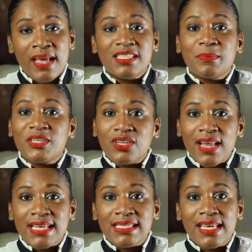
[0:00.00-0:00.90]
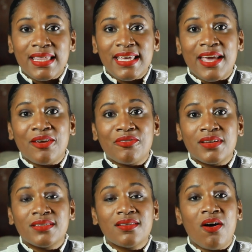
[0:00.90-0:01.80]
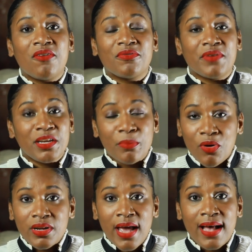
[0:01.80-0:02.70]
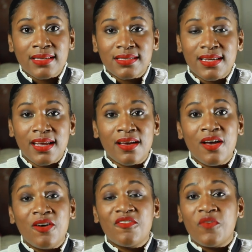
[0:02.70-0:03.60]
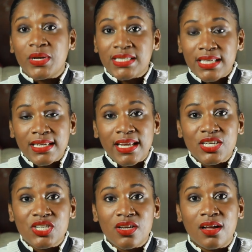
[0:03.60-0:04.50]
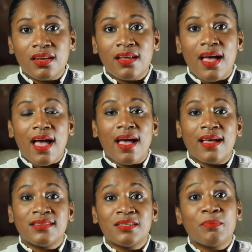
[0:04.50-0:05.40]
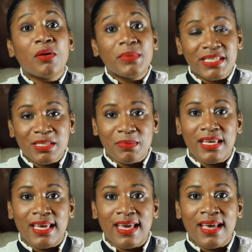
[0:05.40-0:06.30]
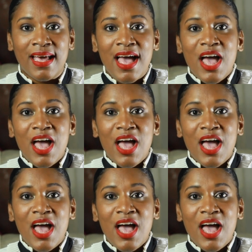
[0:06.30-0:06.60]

specializing in the areas of radio broadcasting, voice and diction, and public speaking.